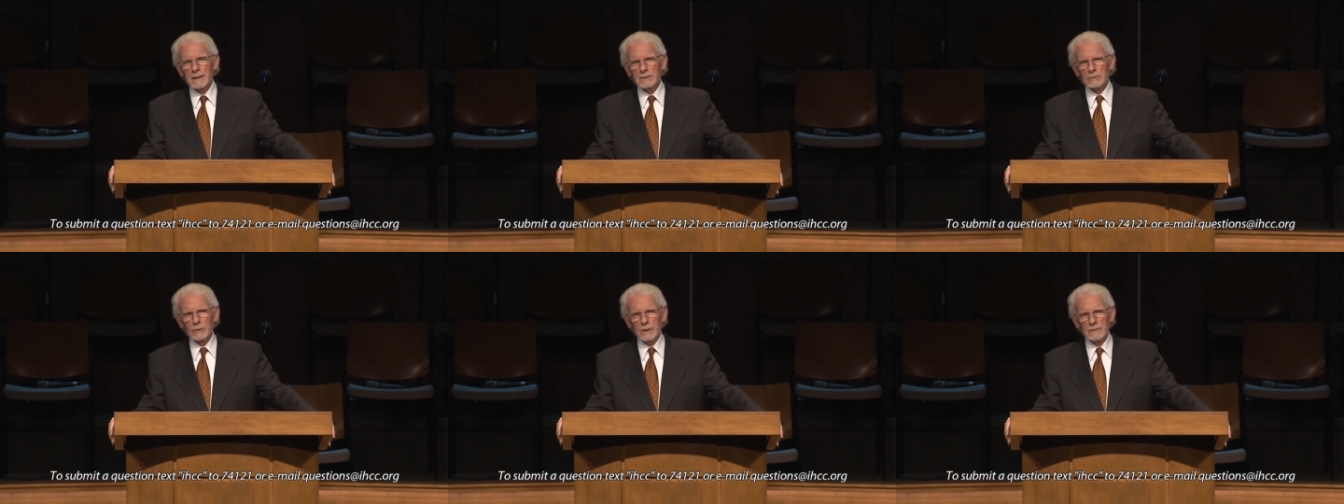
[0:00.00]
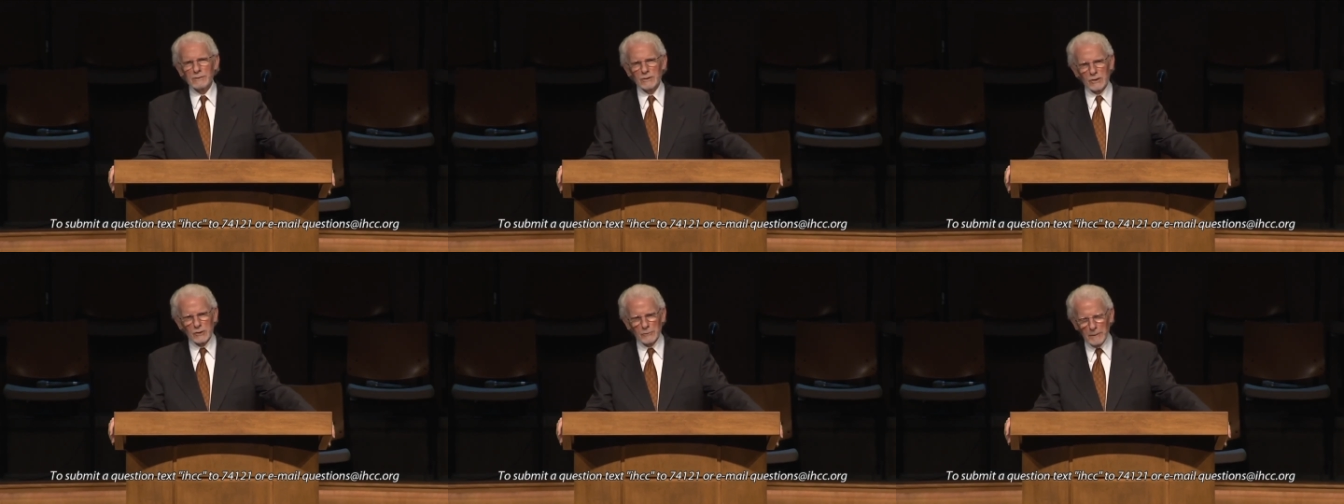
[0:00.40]
So
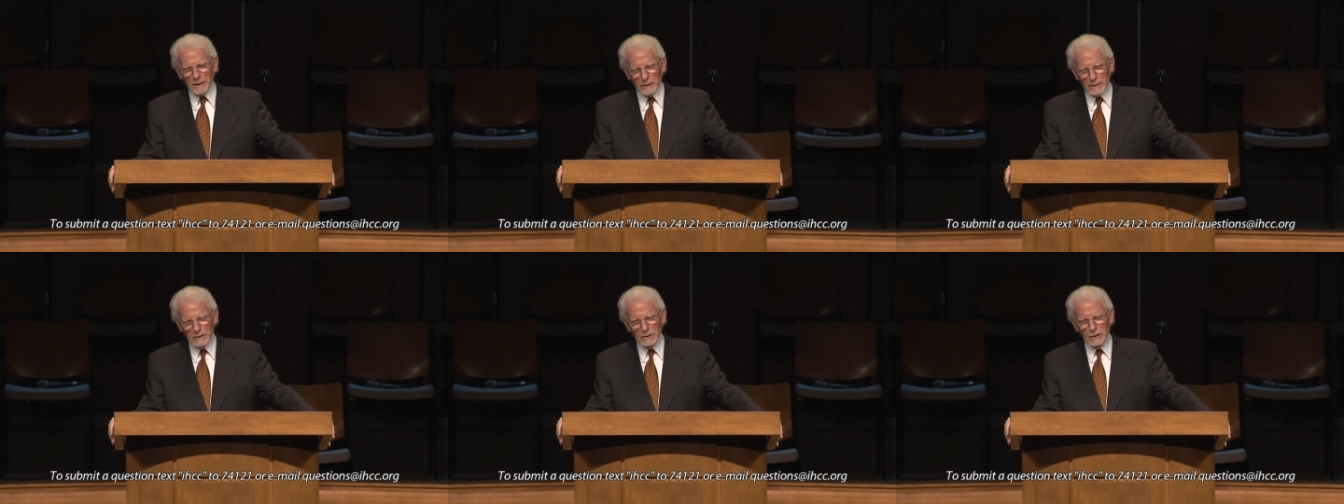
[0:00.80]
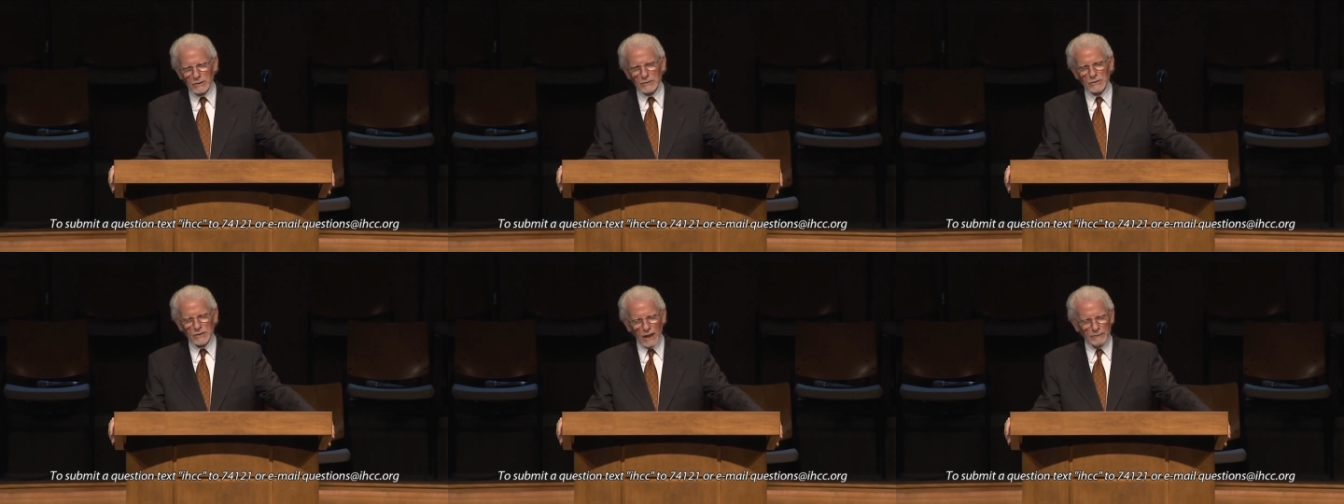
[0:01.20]
even the spirit
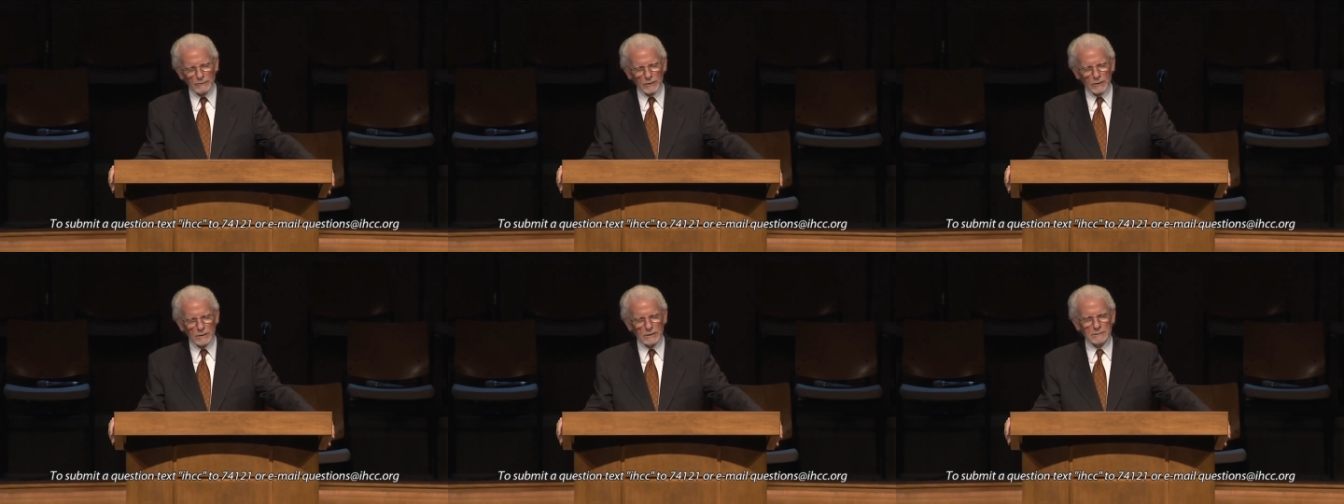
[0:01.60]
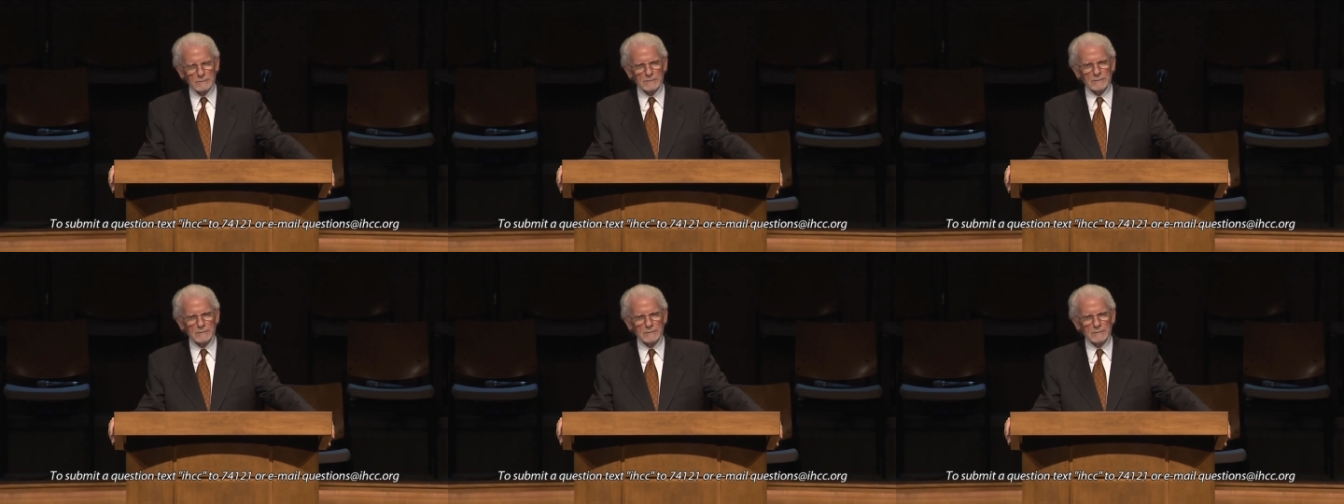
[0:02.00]
can suffer